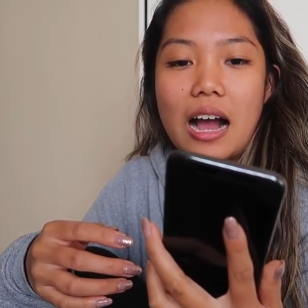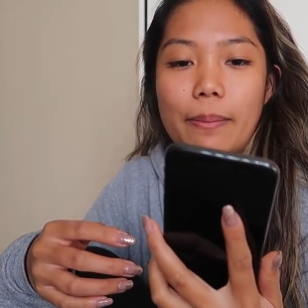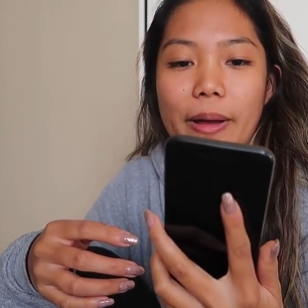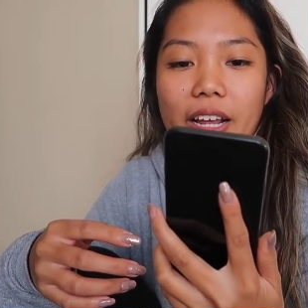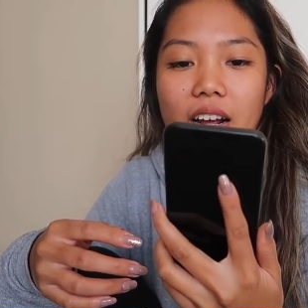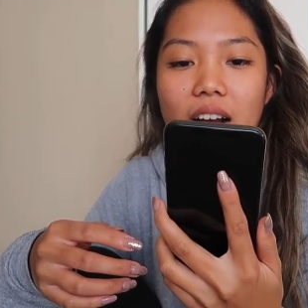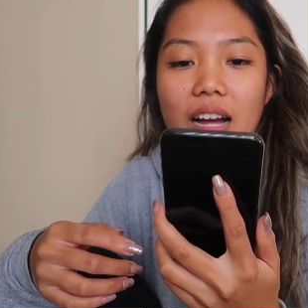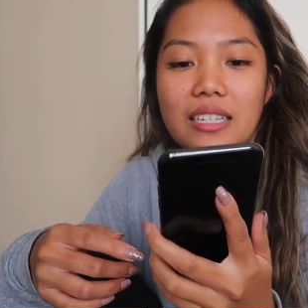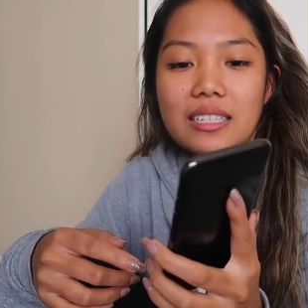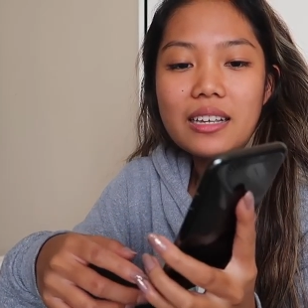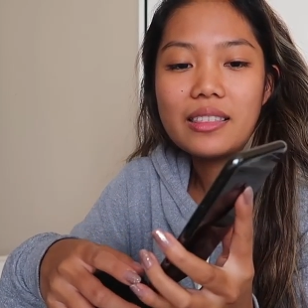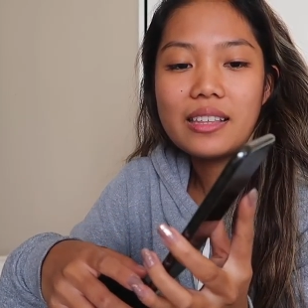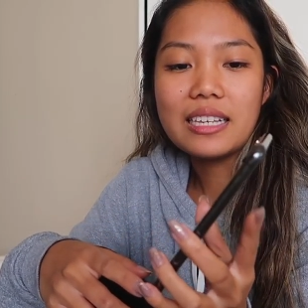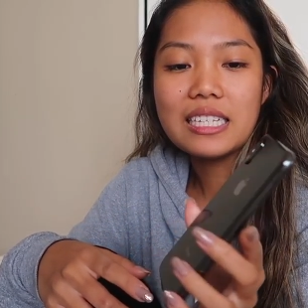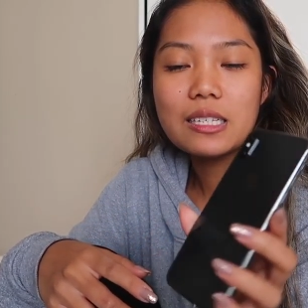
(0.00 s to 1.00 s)
um i got
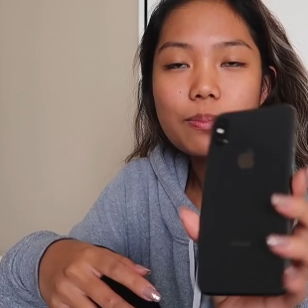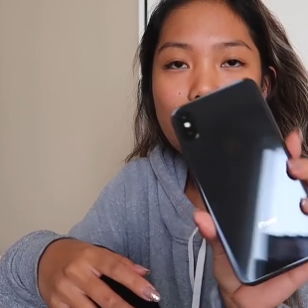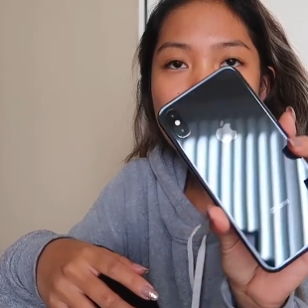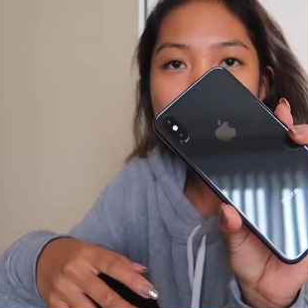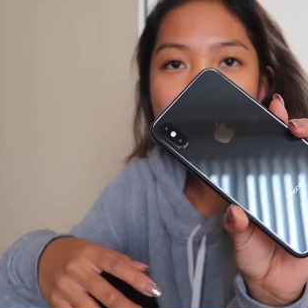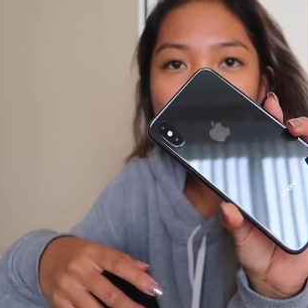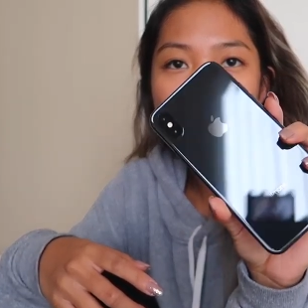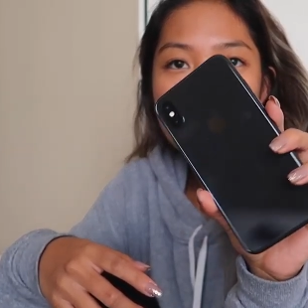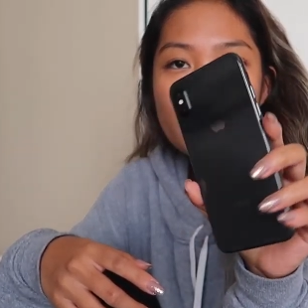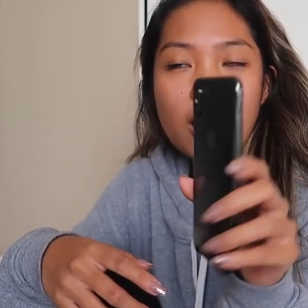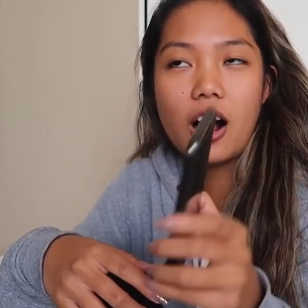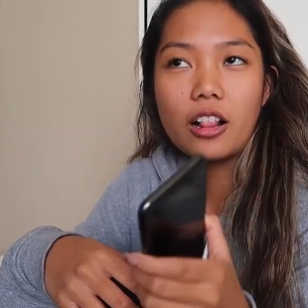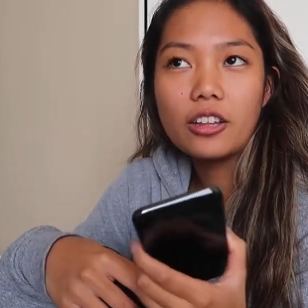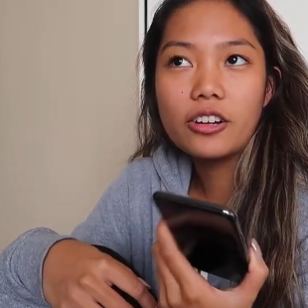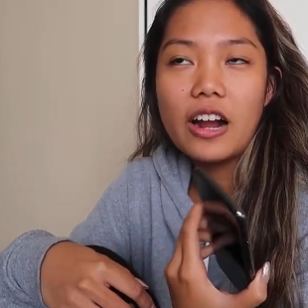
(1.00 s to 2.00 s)
the space gray
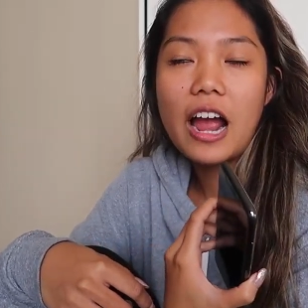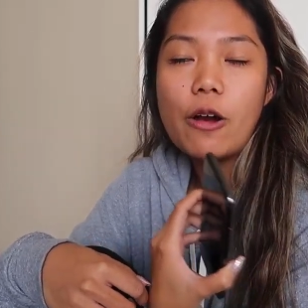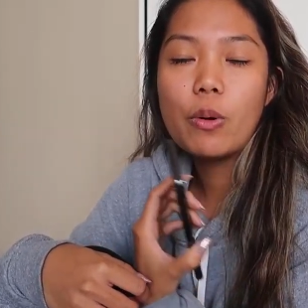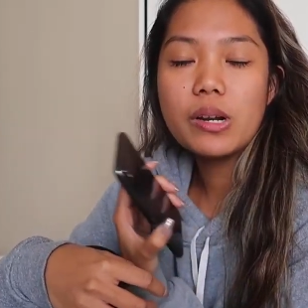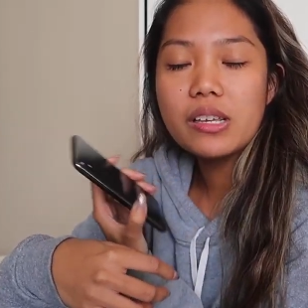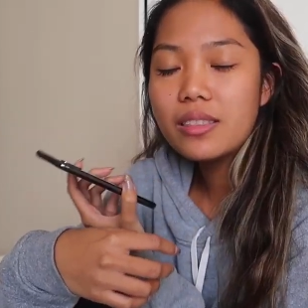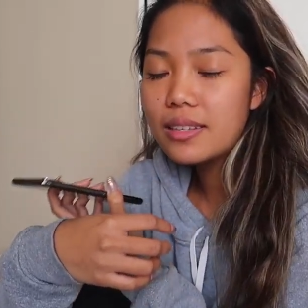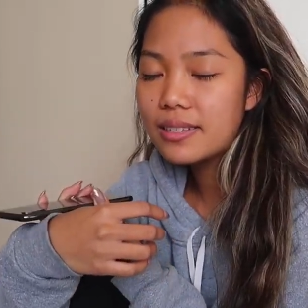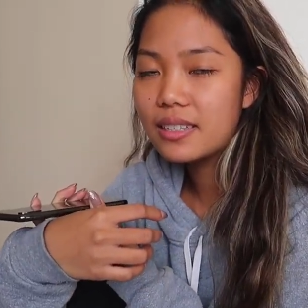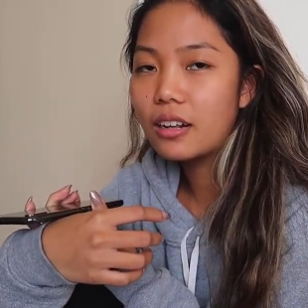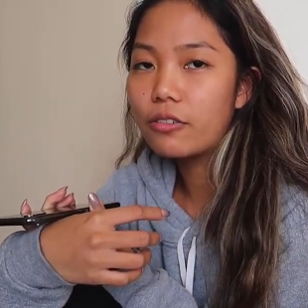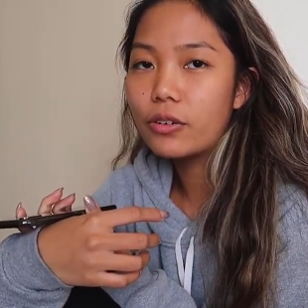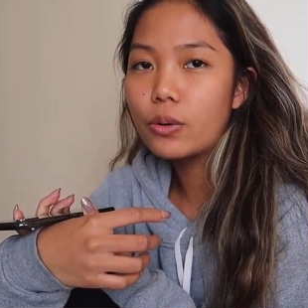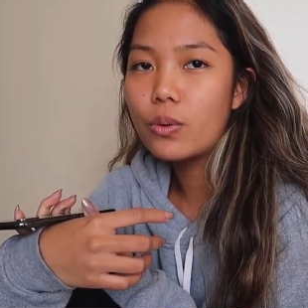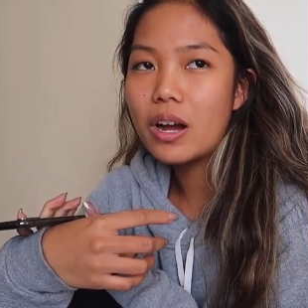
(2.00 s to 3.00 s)
color i wanted the
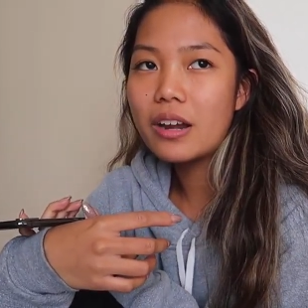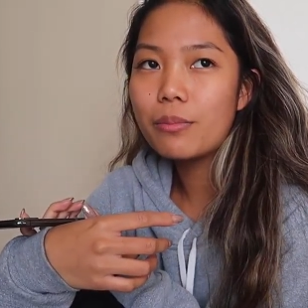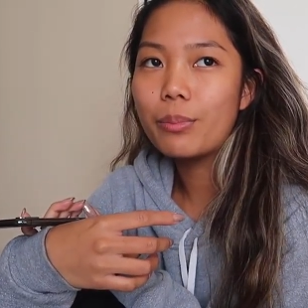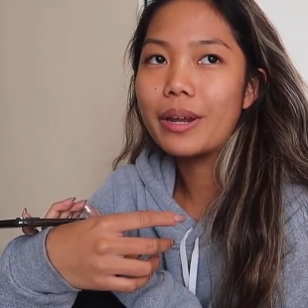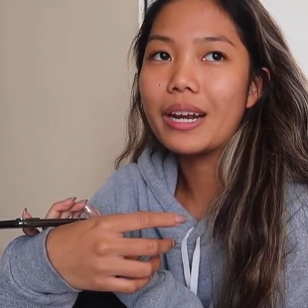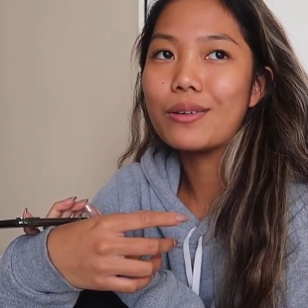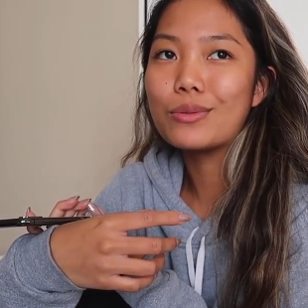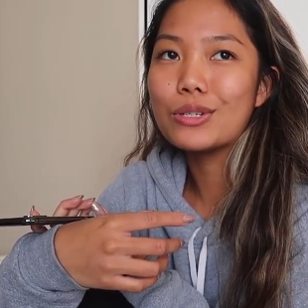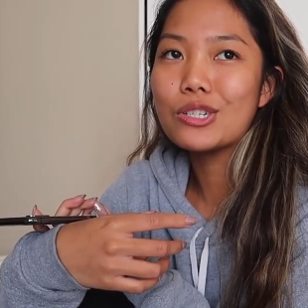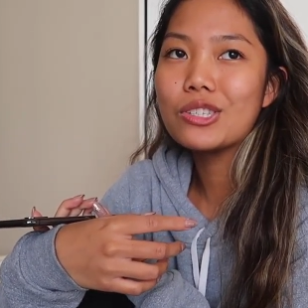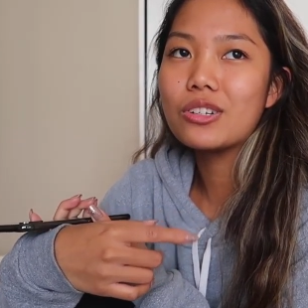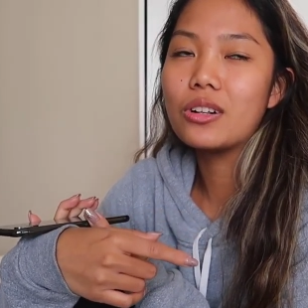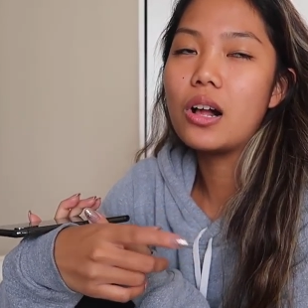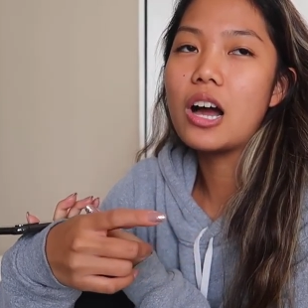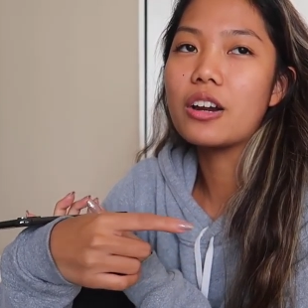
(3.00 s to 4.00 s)
silver one but it was
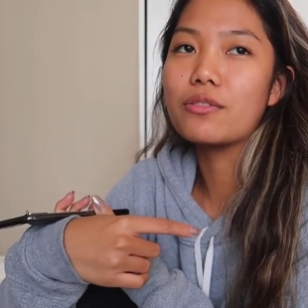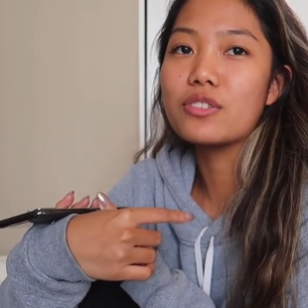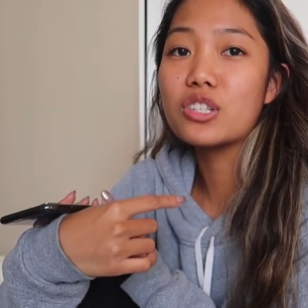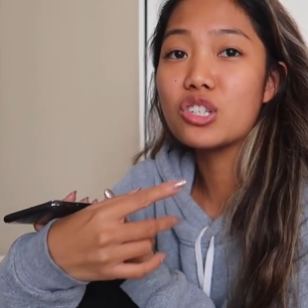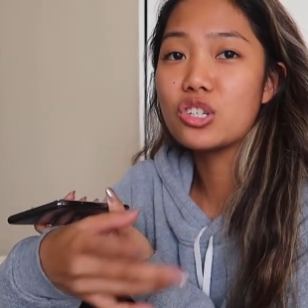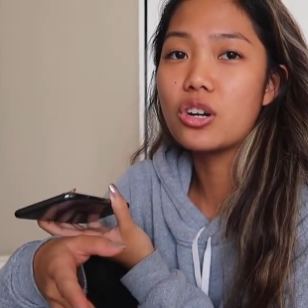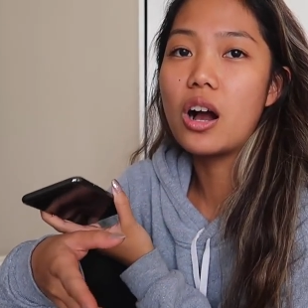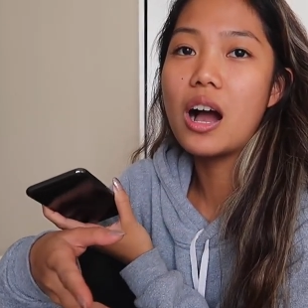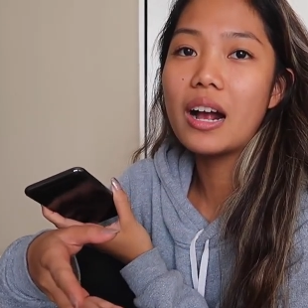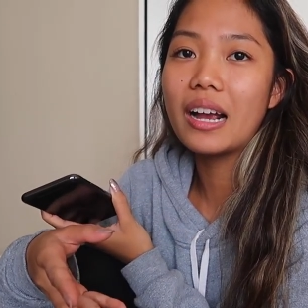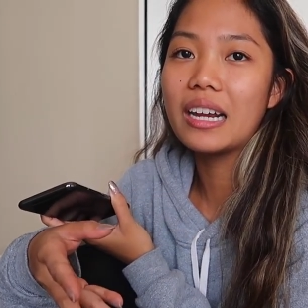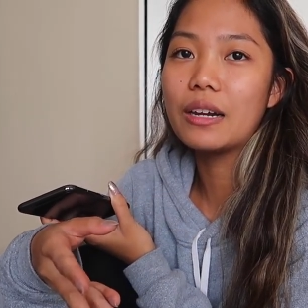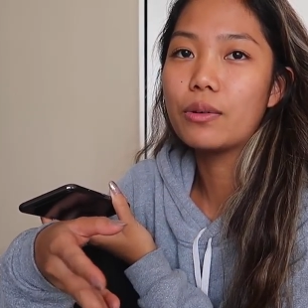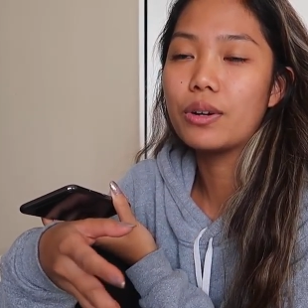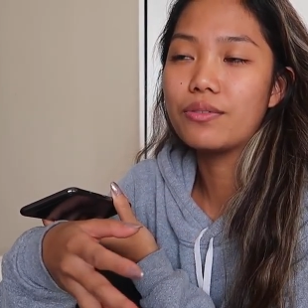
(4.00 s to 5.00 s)
still out of
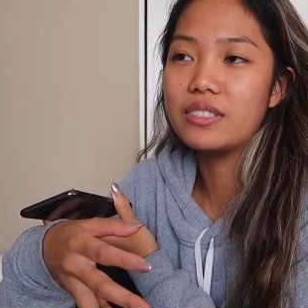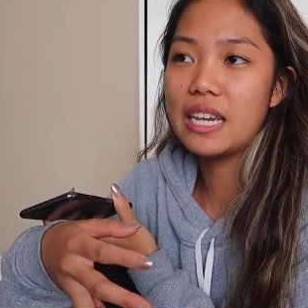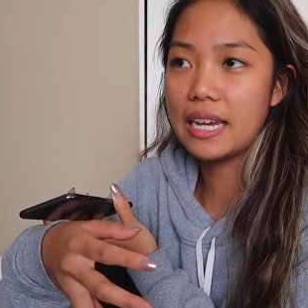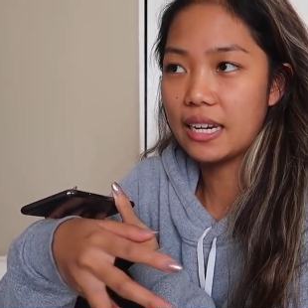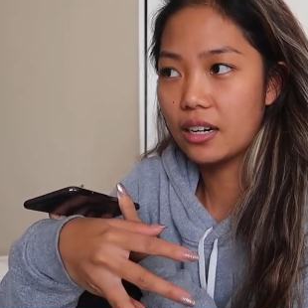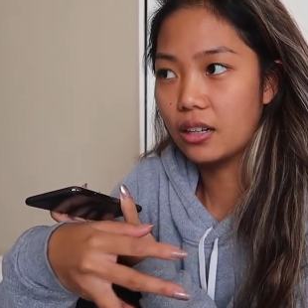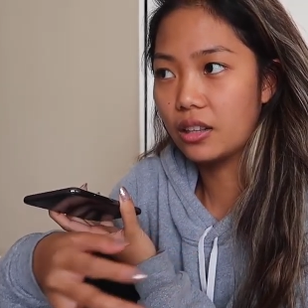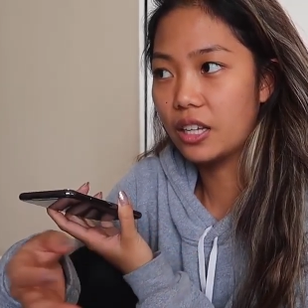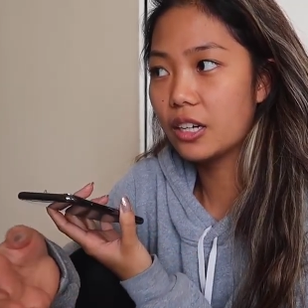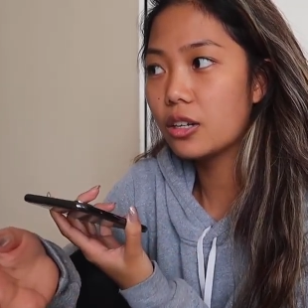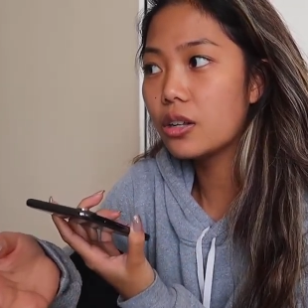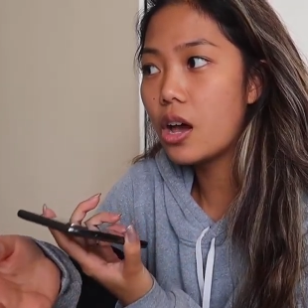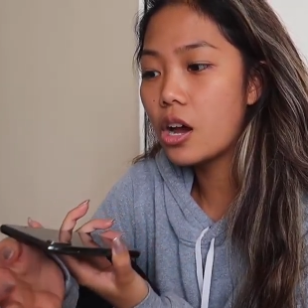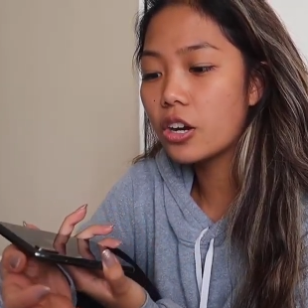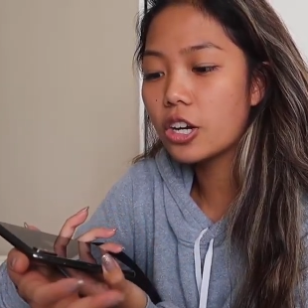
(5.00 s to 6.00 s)
stock and it would have taken a
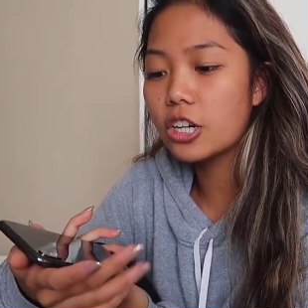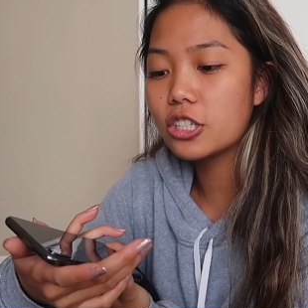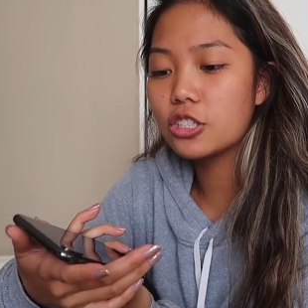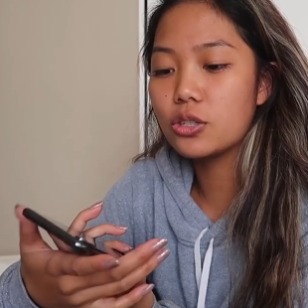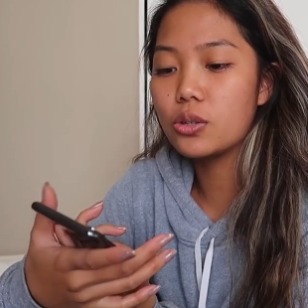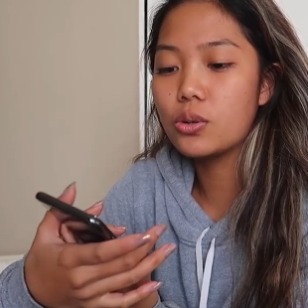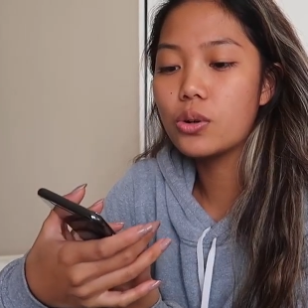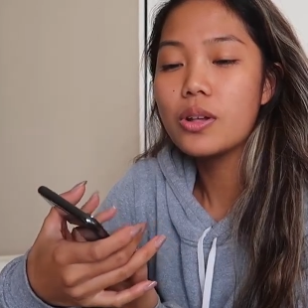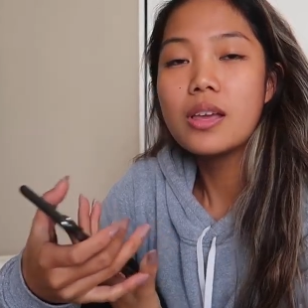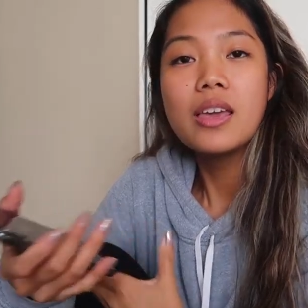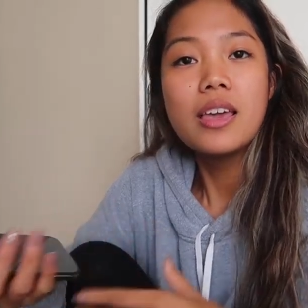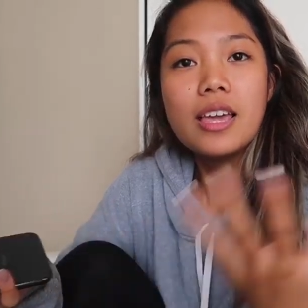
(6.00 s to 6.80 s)
little longer to